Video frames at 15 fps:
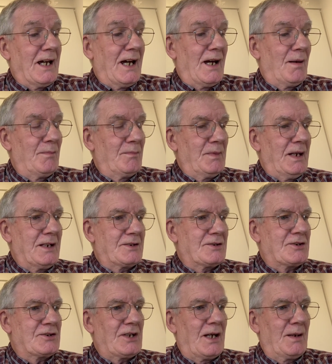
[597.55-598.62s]

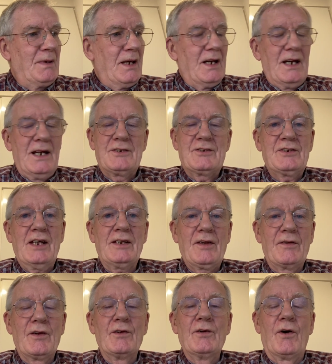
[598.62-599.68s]
It's set
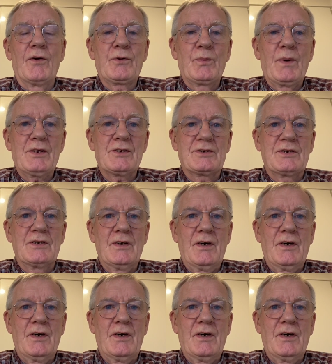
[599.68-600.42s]
in the northwest